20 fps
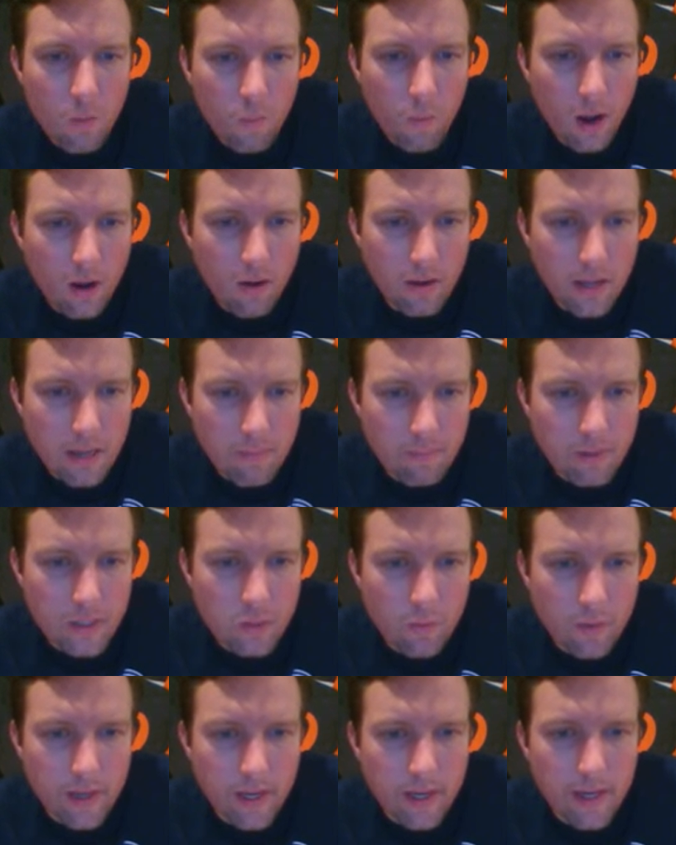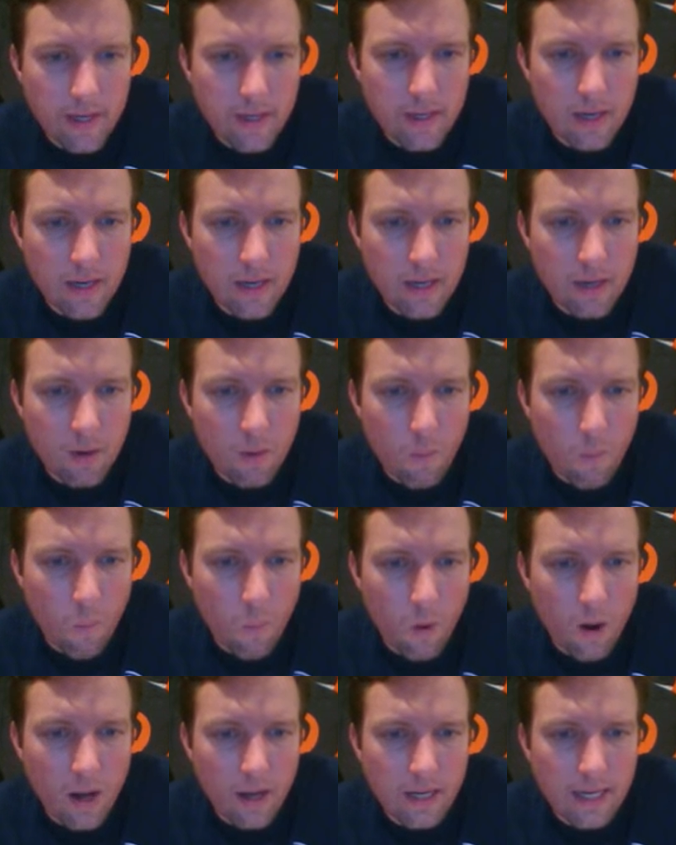Well, in between
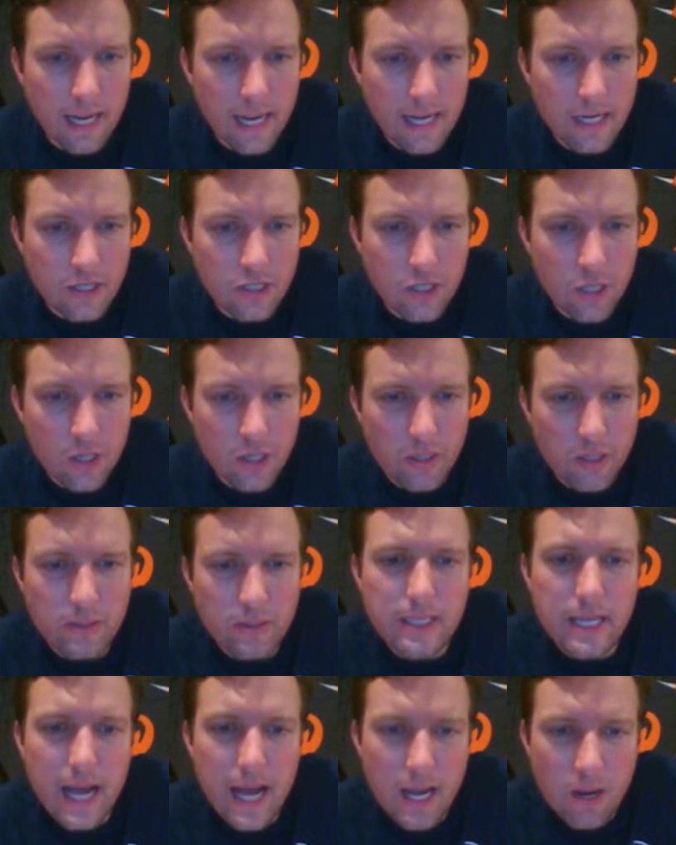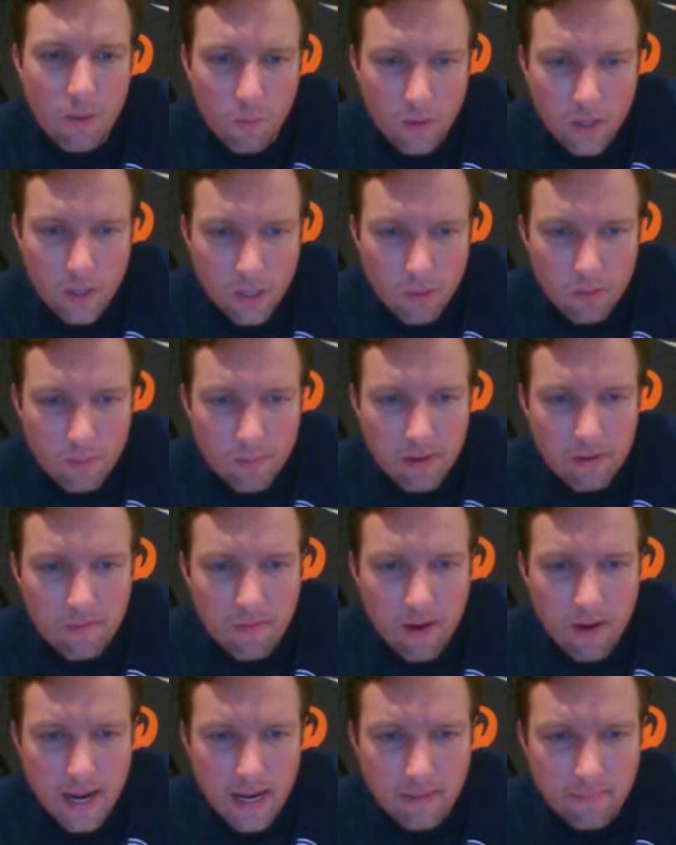1 and 2, you say? Well, you would be
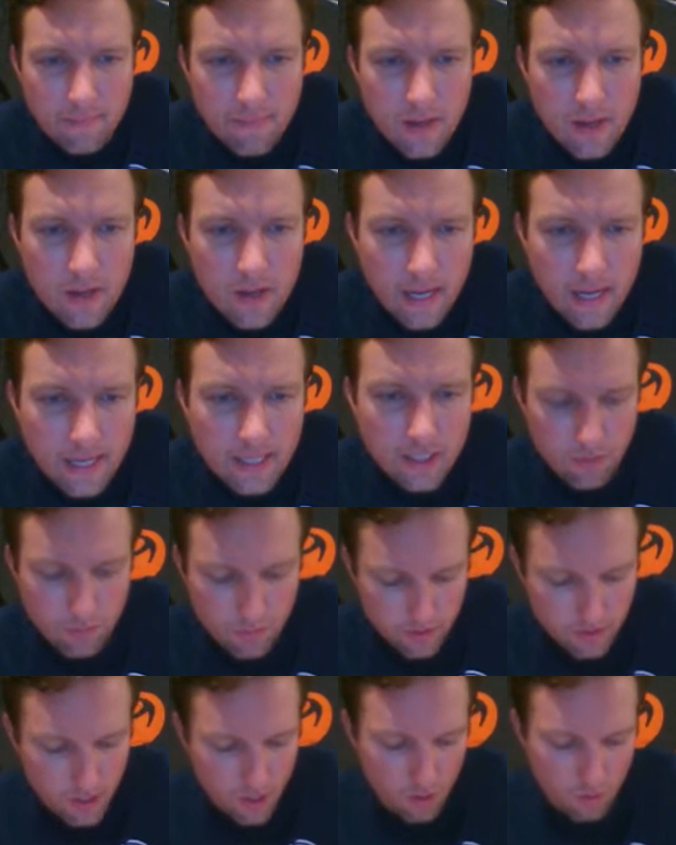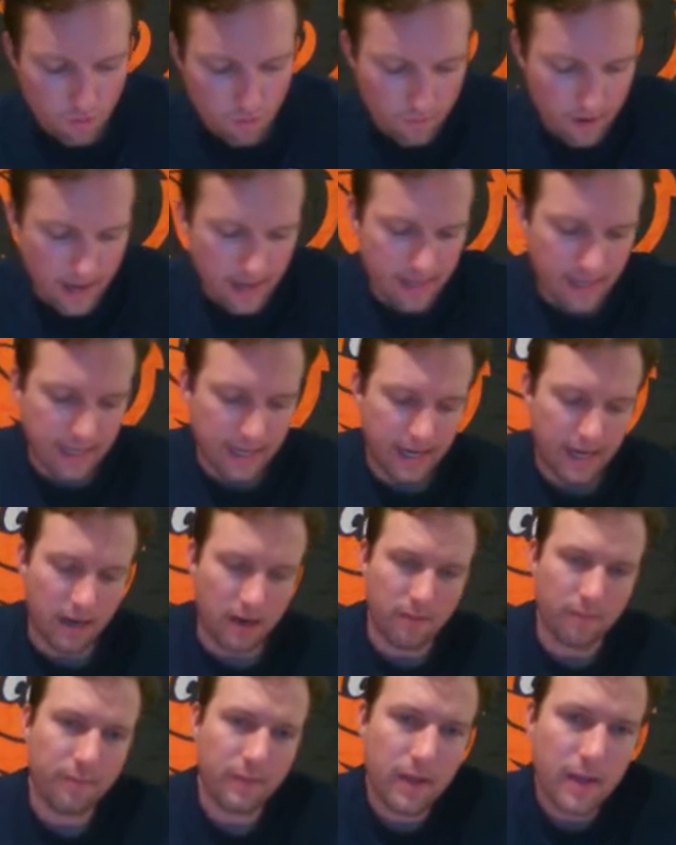right. Okay, so we'll go right
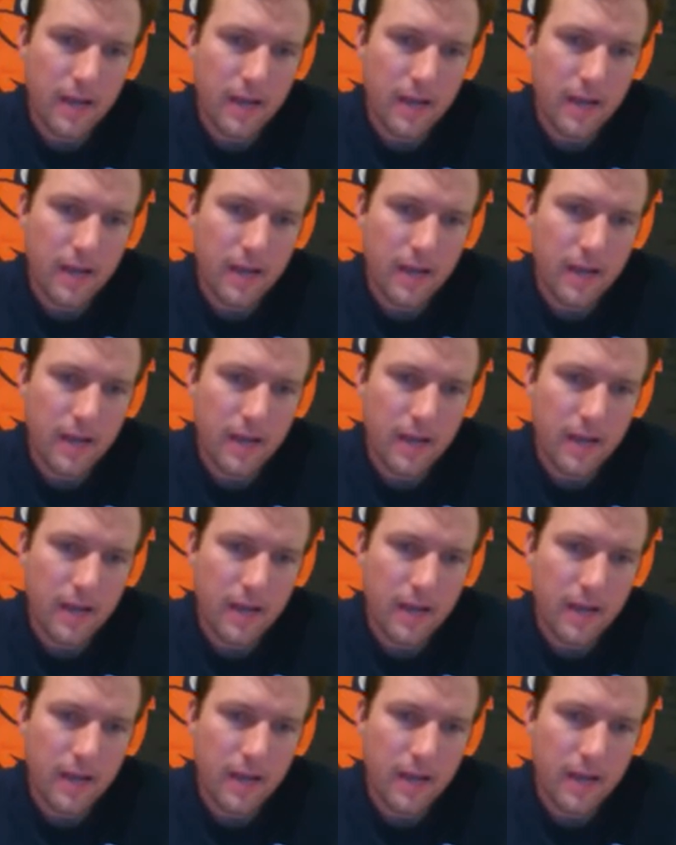here.